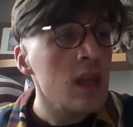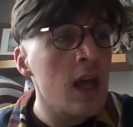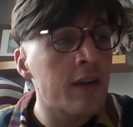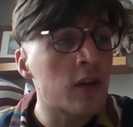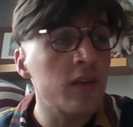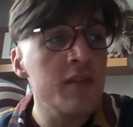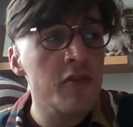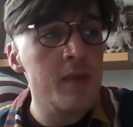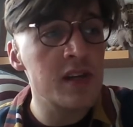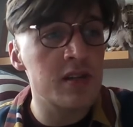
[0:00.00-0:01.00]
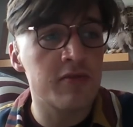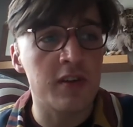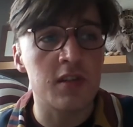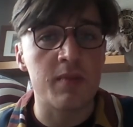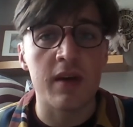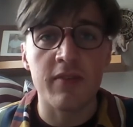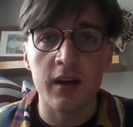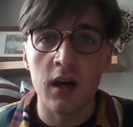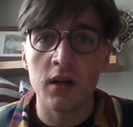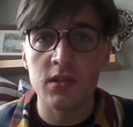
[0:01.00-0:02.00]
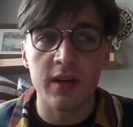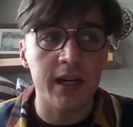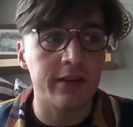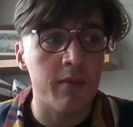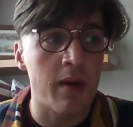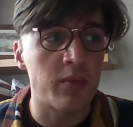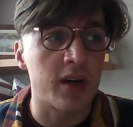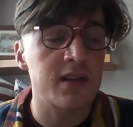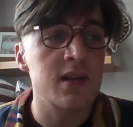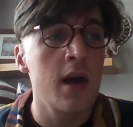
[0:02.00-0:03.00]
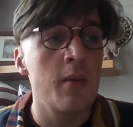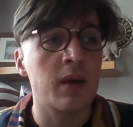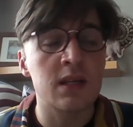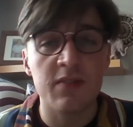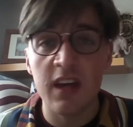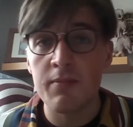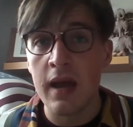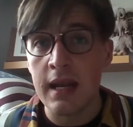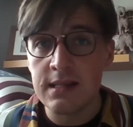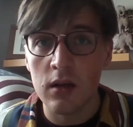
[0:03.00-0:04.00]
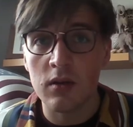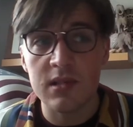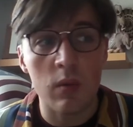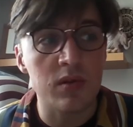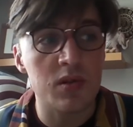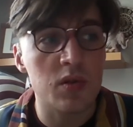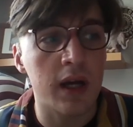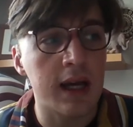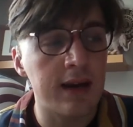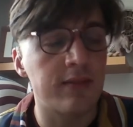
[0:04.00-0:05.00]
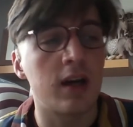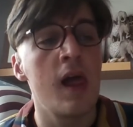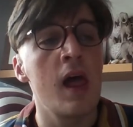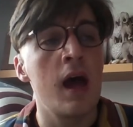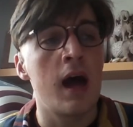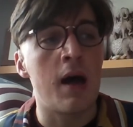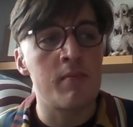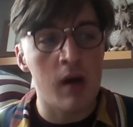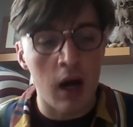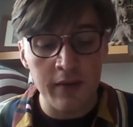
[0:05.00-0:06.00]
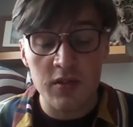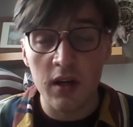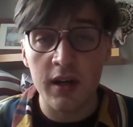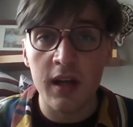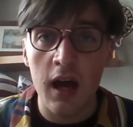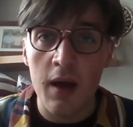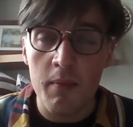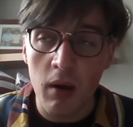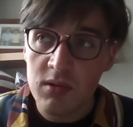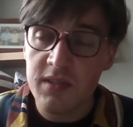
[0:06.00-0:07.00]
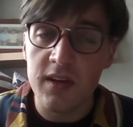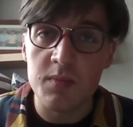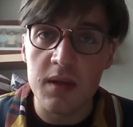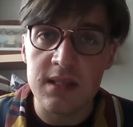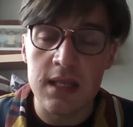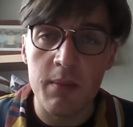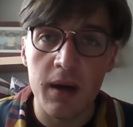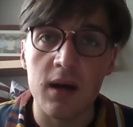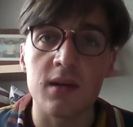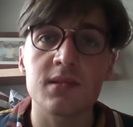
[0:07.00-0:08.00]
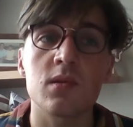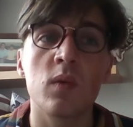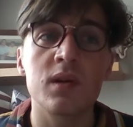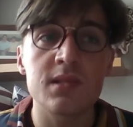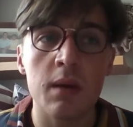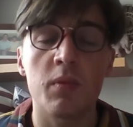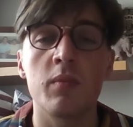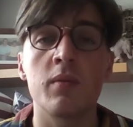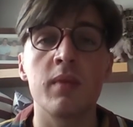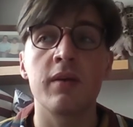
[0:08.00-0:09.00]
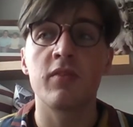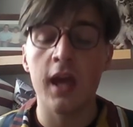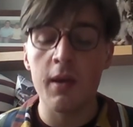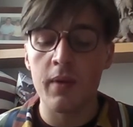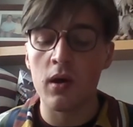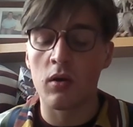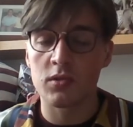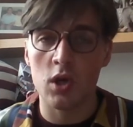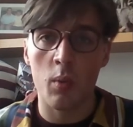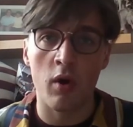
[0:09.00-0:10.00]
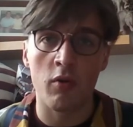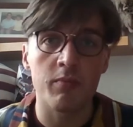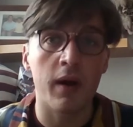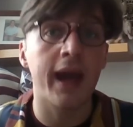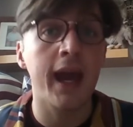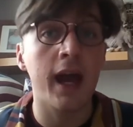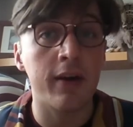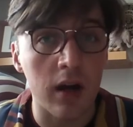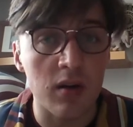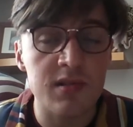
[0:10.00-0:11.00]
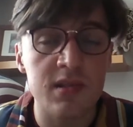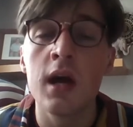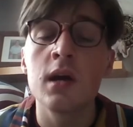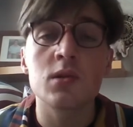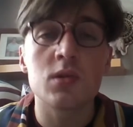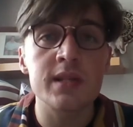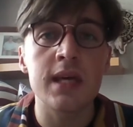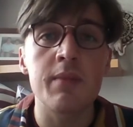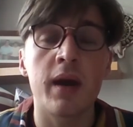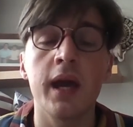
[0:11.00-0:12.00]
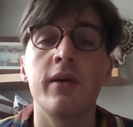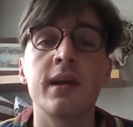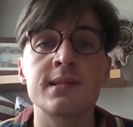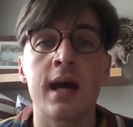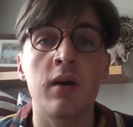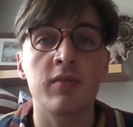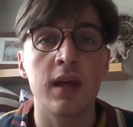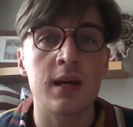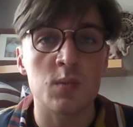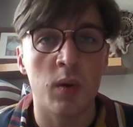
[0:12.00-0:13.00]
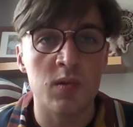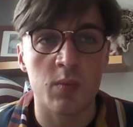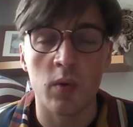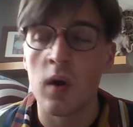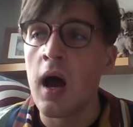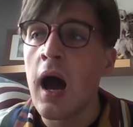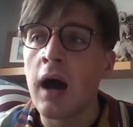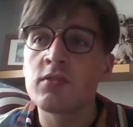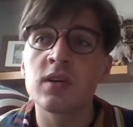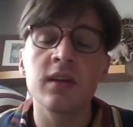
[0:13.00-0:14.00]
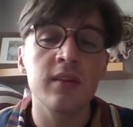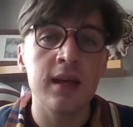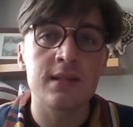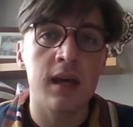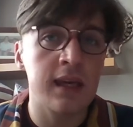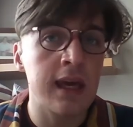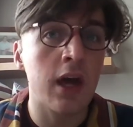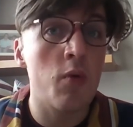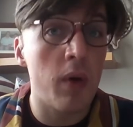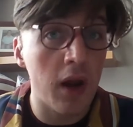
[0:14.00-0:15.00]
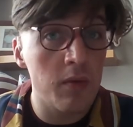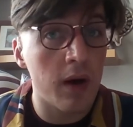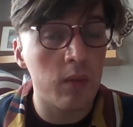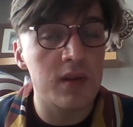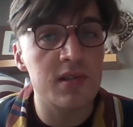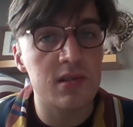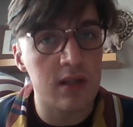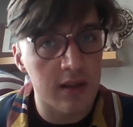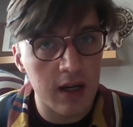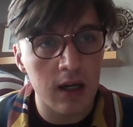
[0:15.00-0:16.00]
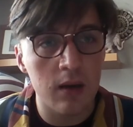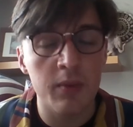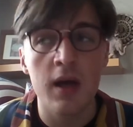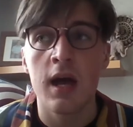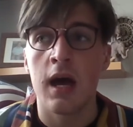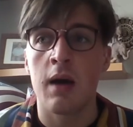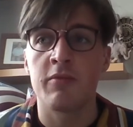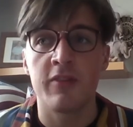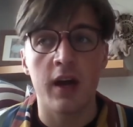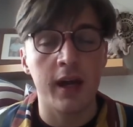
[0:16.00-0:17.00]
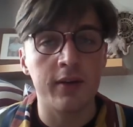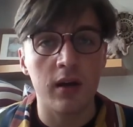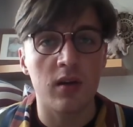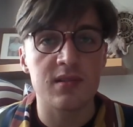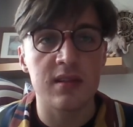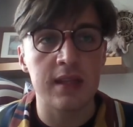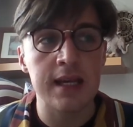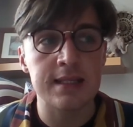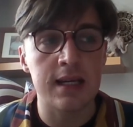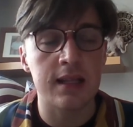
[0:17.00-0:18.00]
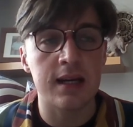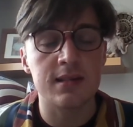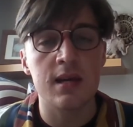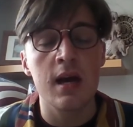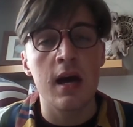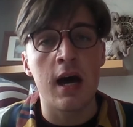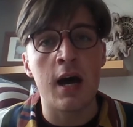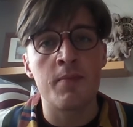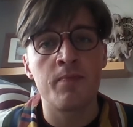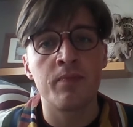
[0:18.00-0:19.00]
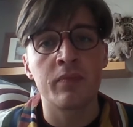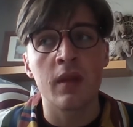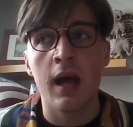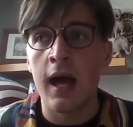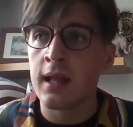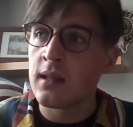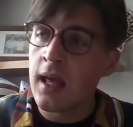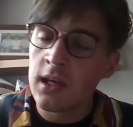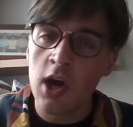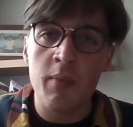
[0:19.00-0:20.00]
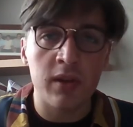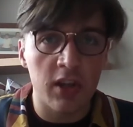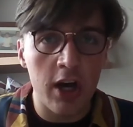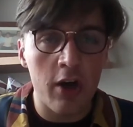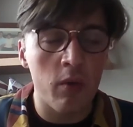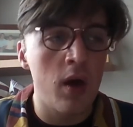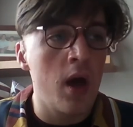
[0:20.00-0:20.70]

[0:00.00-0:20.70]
I've got the information in front of me if I can't directly remember it, because forgive me, it is a lot I want to try and cover. Um, I've tried multivitamins in the past which supplement me for keeping on top of my hearing loss, trying to keep my hearing as healthy as possible. I've tried things like ginkgo biloba, which is another herb um, for hearing loss and things like that, um, and they come and go